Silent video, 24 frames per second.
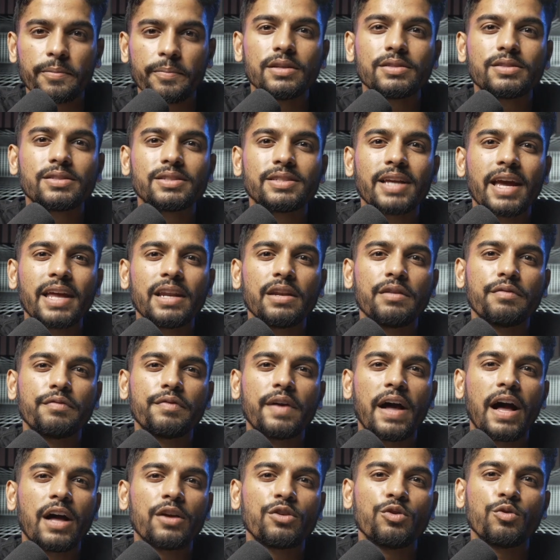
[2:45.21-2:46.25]
Send
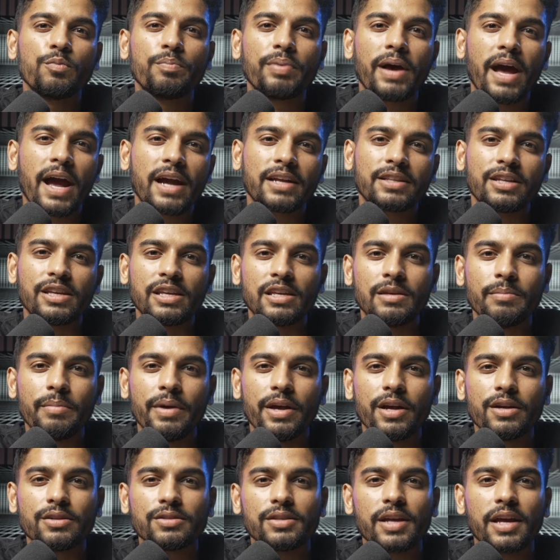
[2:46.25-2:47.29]
value-packed
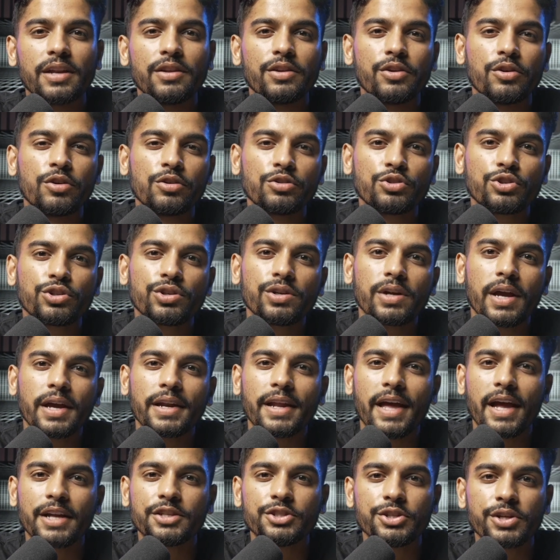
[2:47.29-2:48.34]
emails that nurture
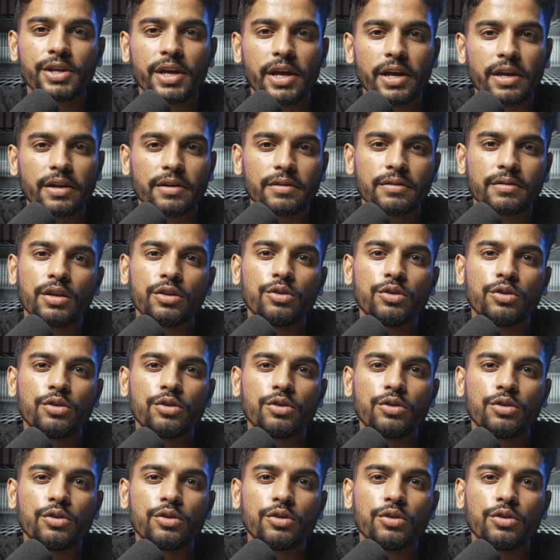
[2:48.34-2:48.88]
and educate.